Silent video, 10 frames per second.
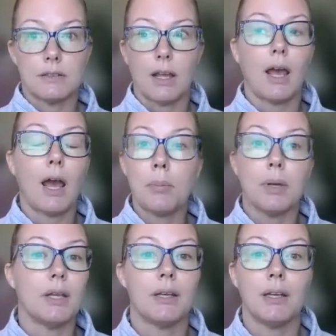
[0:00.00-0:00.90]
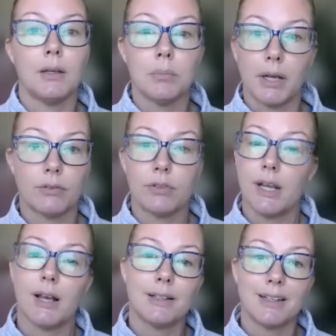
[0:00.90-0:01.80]
happen in my
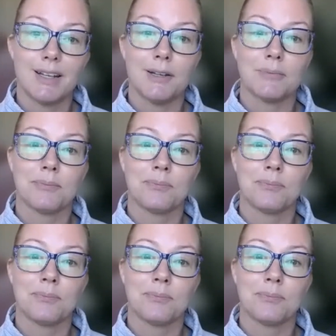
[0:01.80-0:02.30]
reality.